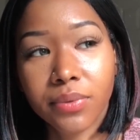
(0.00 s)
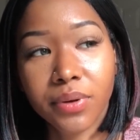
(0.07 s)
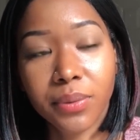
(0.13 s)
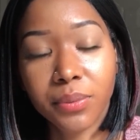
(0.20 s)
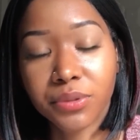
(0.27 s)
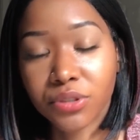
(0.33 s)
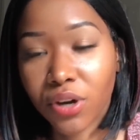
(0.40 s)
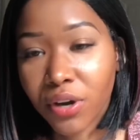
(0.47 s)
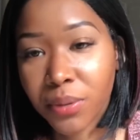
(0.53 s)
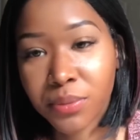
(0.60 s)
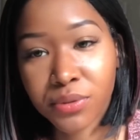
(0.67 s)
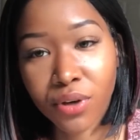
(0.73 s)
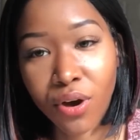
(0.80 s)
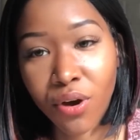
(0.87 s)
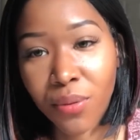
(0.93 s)
he
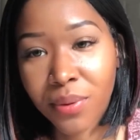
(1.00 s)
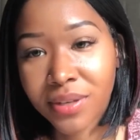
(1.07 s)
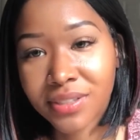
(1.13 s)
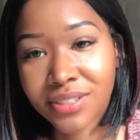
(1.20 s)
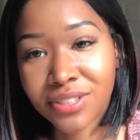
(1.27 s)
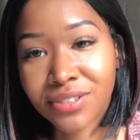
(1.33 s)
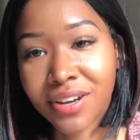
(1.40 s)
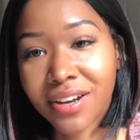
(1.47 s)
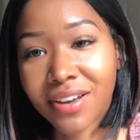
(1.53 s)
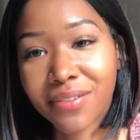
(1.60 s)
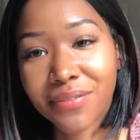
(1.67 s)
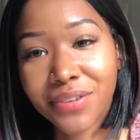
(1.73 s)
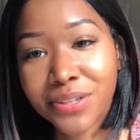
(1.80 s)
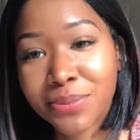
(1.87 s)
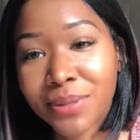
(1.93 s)
was always just trying to
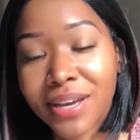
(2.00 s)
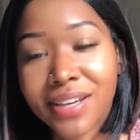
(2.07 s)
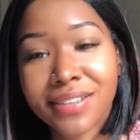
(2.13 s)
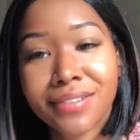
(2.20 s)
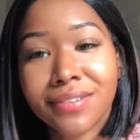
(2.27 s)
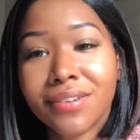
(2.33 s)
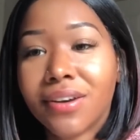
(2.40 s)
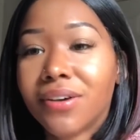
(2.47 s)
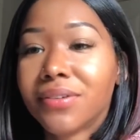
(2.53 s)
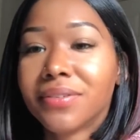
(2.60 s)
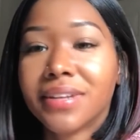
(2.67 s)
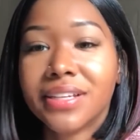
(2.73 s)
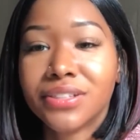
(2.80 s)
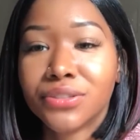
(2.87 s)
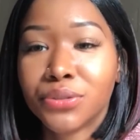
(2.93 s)
convince me, like,
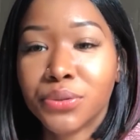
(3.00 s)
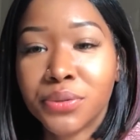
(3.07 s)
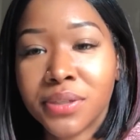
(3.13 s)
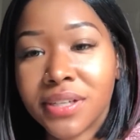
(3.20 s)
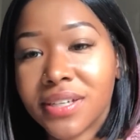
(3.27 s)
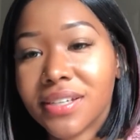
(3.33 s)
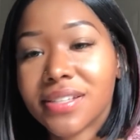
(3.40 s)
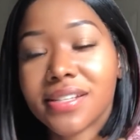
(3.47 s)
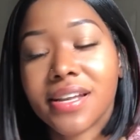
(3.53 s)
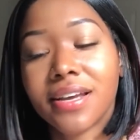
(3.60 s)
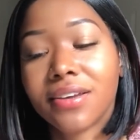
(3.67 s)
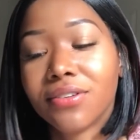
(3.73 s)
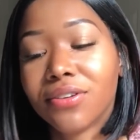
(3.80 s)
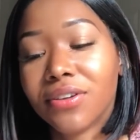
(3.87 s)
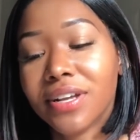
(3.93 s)
let's do this,
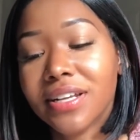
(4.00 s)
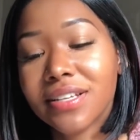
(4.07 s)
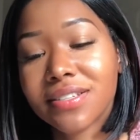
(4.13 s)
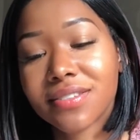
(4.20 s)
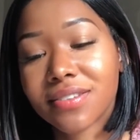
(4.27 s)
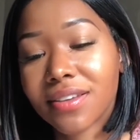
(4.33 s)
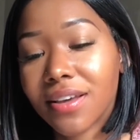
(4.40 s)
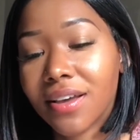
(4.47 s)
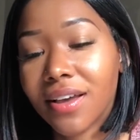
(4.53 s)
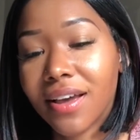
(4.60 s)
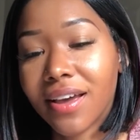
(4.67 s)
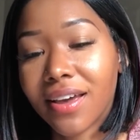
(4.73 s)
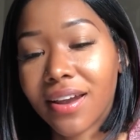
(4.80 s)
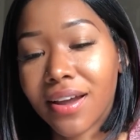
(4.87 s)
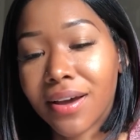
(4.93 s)
like, that's
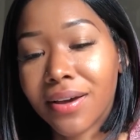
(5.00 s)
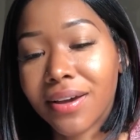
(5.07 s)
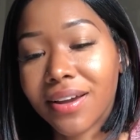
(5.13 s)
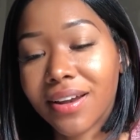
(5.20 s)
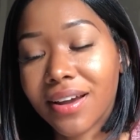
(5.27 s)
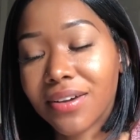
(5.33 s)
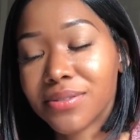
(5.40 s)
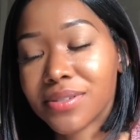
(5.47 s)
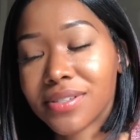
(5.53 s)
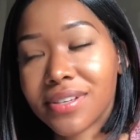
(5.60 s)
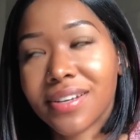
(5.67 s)
not. And I was